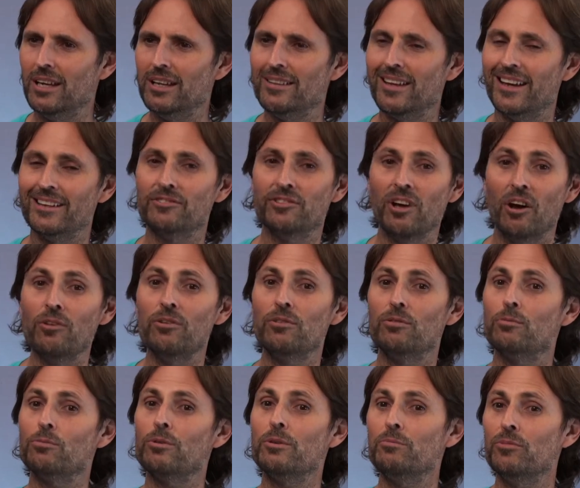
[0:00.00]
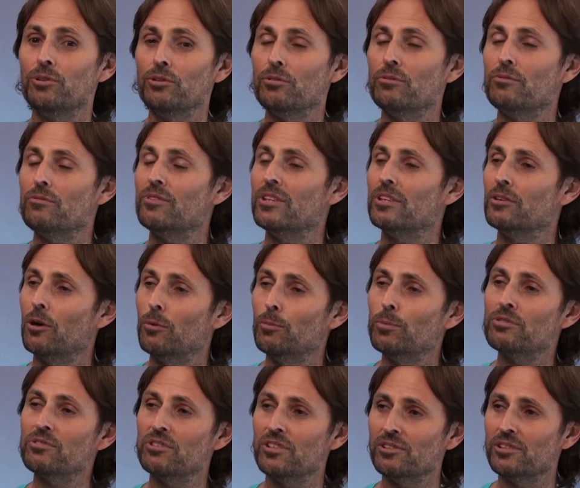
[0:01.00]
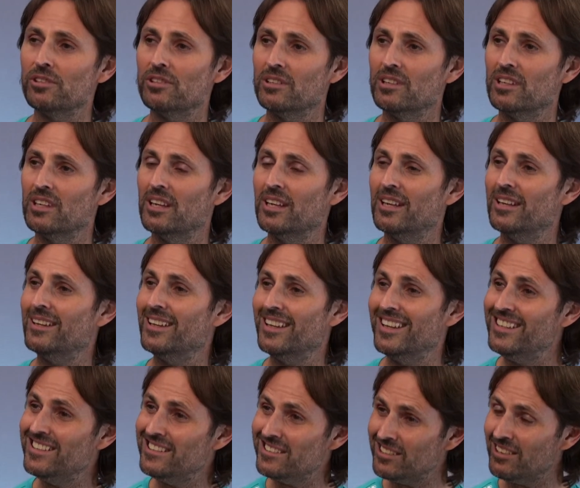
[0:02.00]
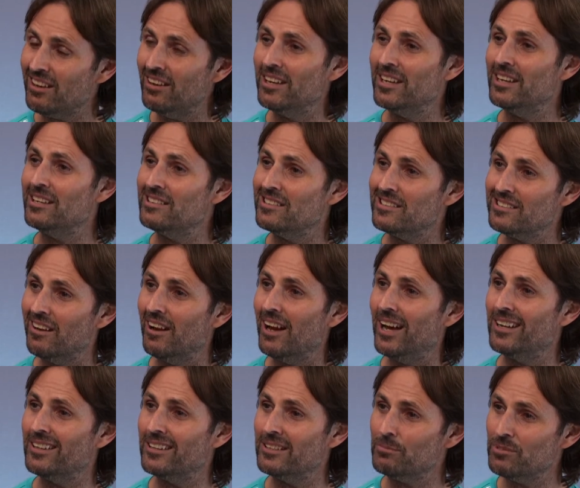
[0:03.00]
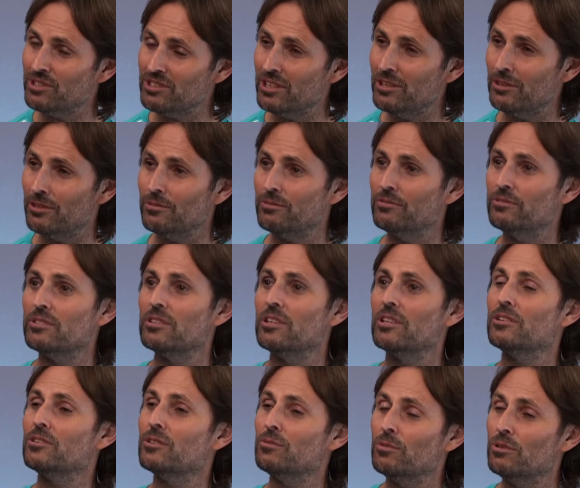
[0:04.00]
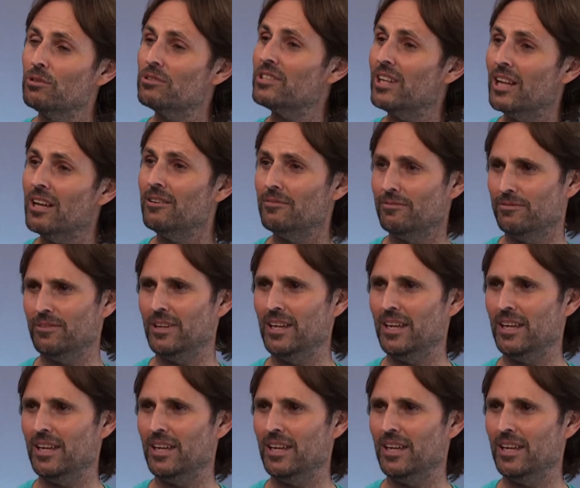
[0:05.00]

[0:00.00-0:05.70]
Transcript: they don't remove the opposition inside of themselves towards love.